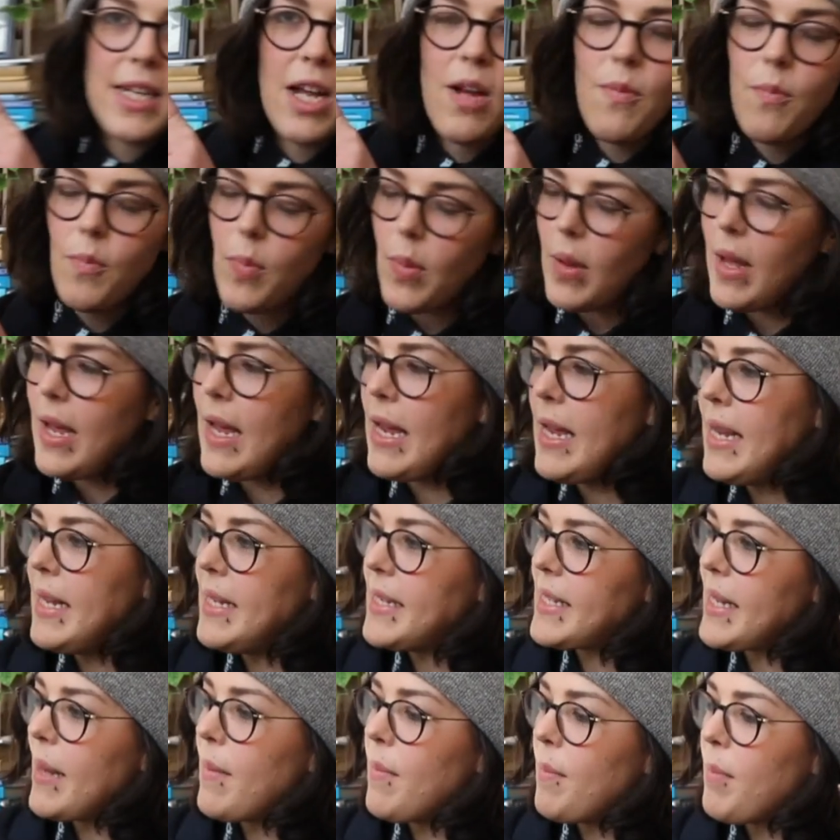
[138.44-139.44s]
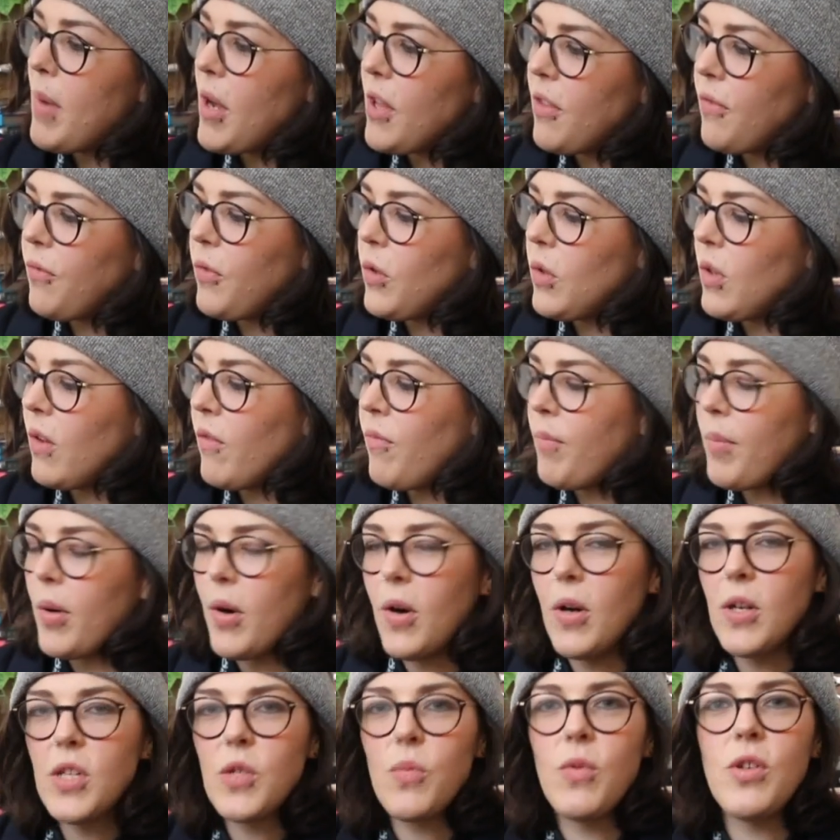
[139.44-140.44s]
up is Mouthful of
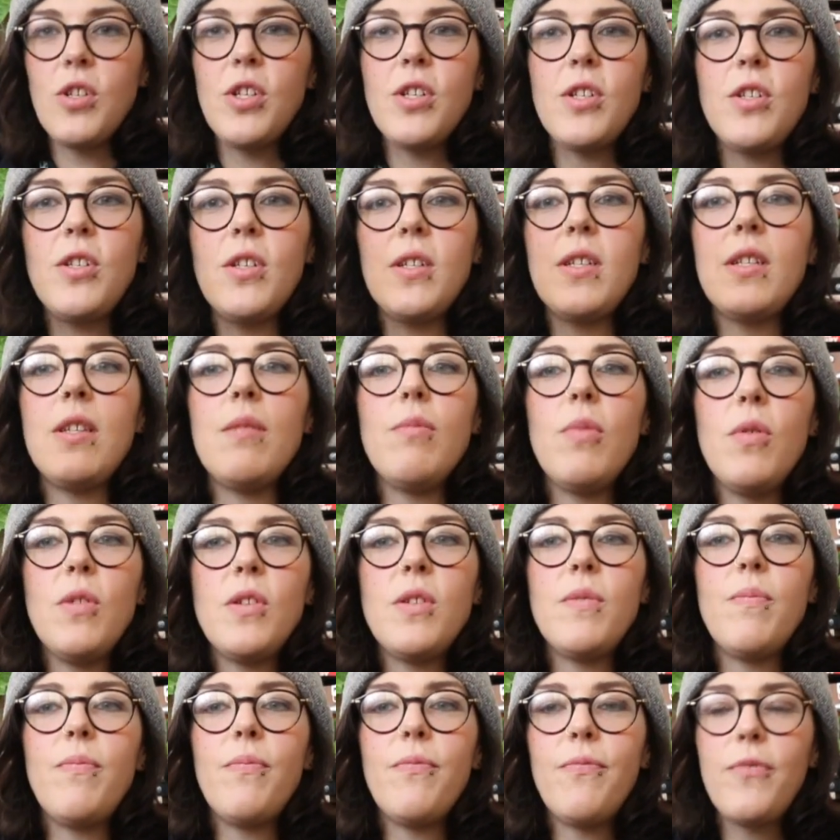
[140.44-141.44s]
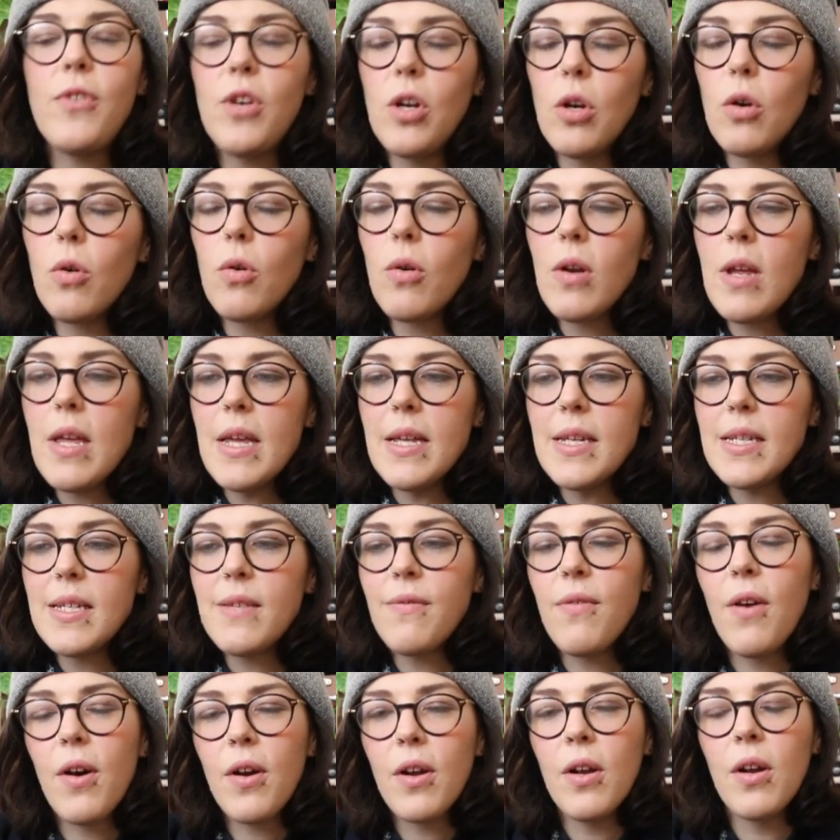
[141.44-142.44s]
Birds, which is just the most glorious
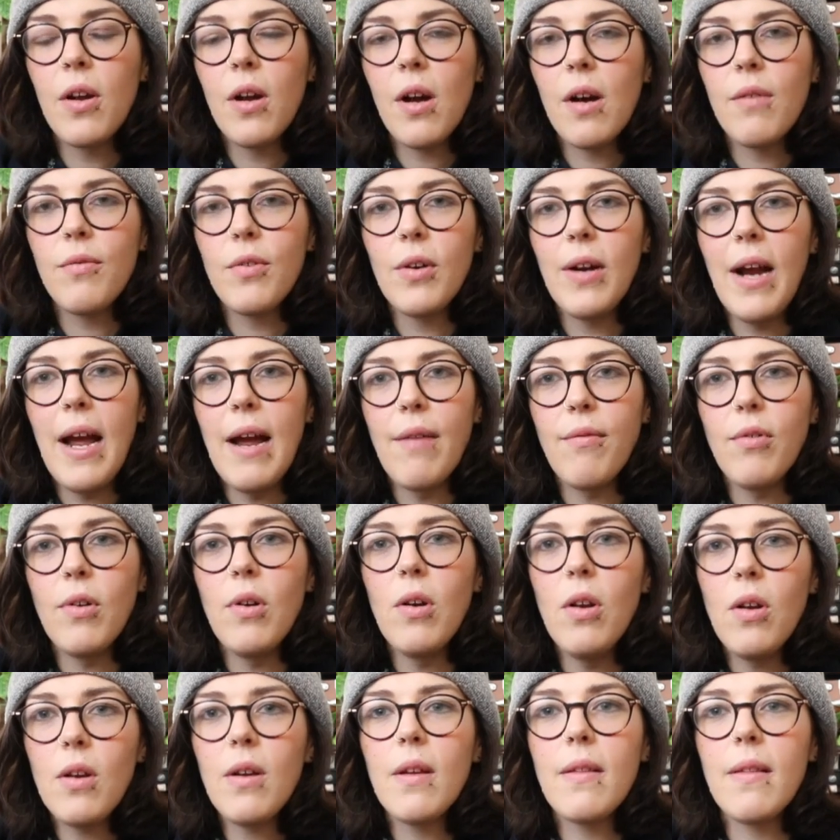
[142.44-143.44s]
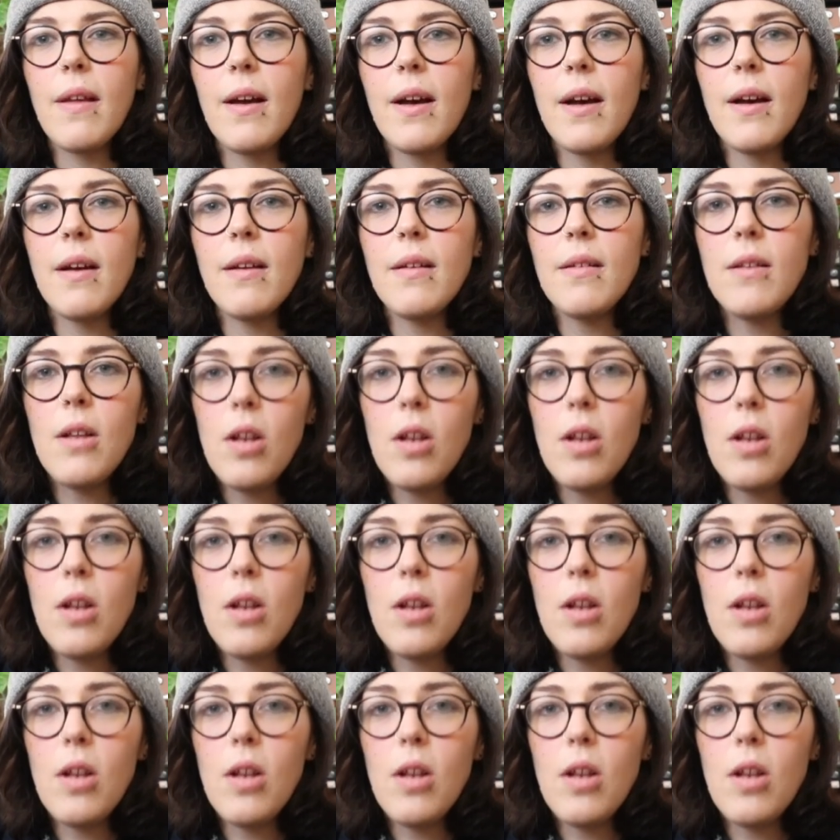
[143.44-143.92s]
fucking cover ever. Look at that.